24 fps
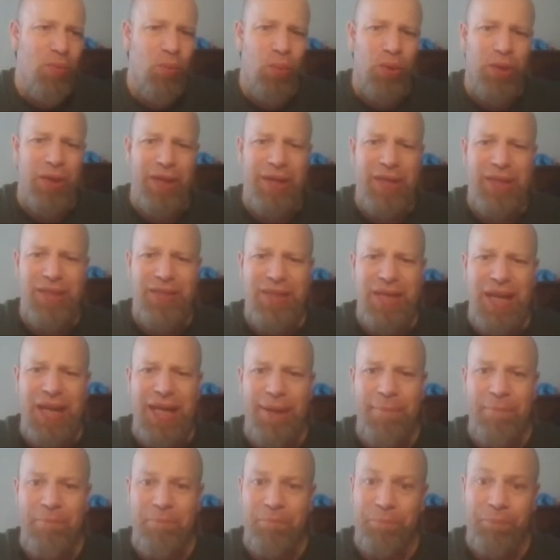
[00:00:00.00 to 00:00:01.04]
What can you
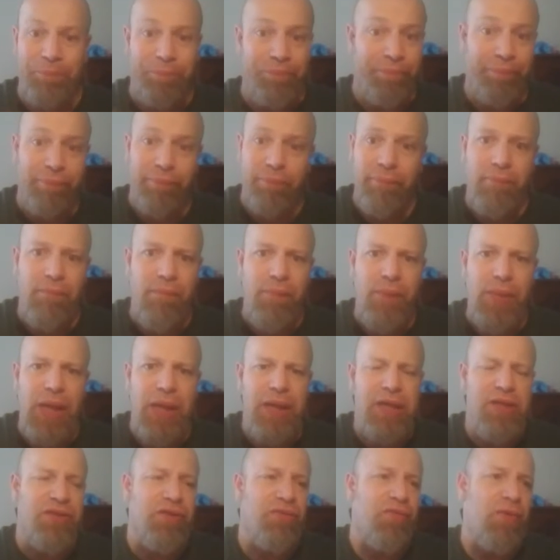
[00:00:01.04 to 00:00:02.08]
say?
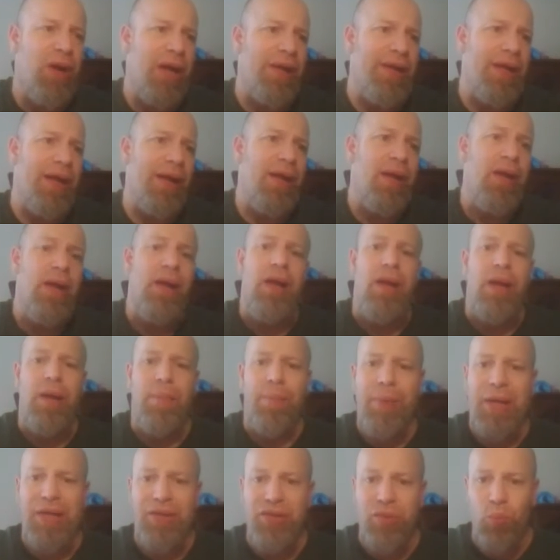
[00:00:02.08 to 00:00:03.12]
It's a rather
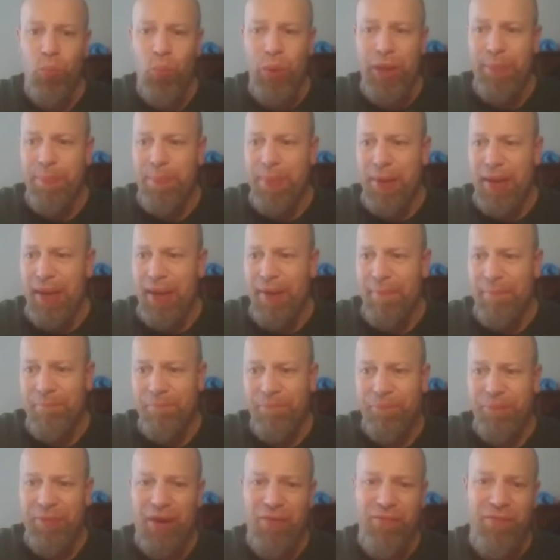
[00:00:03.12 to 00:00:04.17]
pleasant wheat beer.
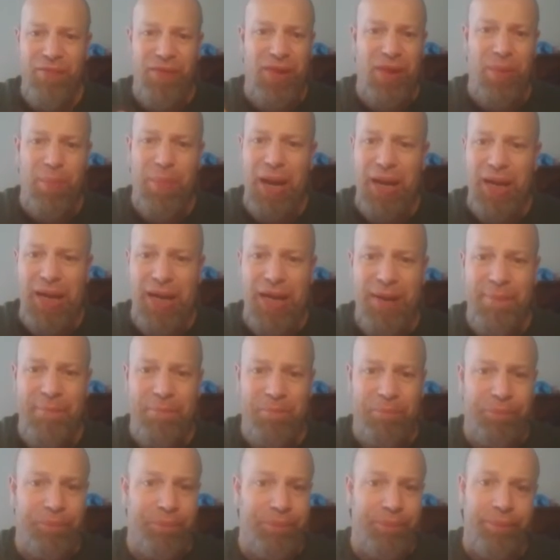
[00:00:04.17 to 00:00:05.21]
For the money,
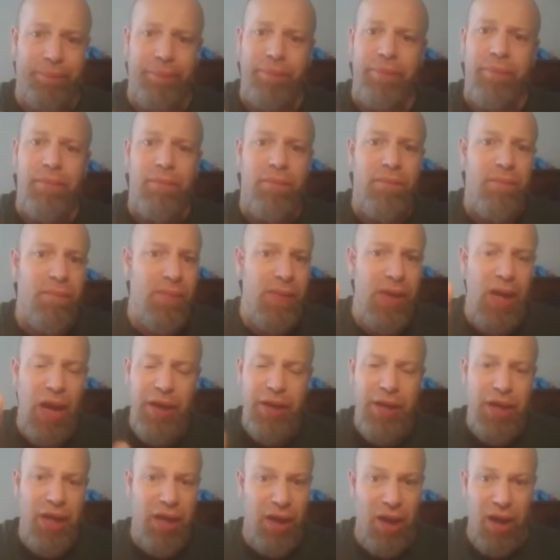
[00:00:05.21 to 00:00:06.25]

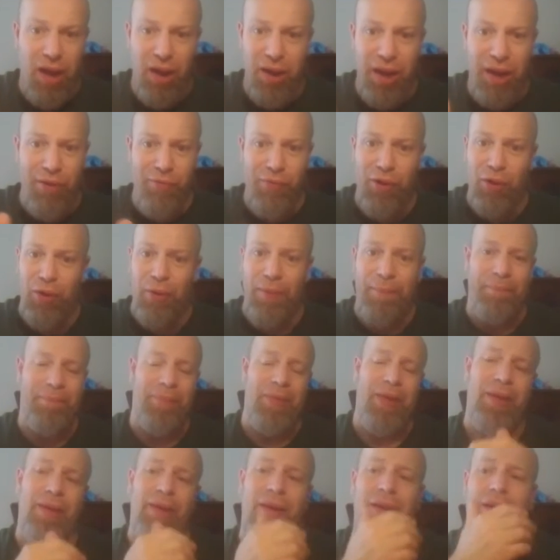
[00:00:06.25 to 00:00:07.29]
you can't go wrong.
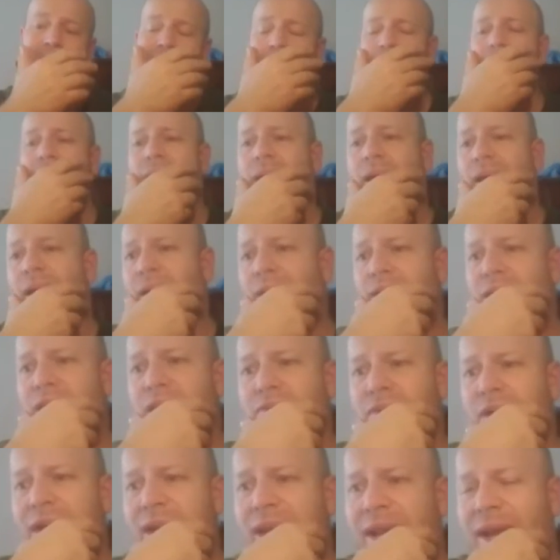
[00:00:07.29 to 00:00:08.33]
You
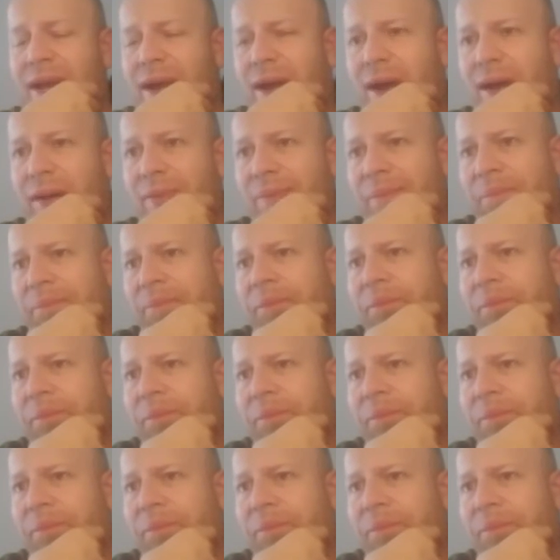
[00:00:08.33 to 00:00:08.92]
really can't.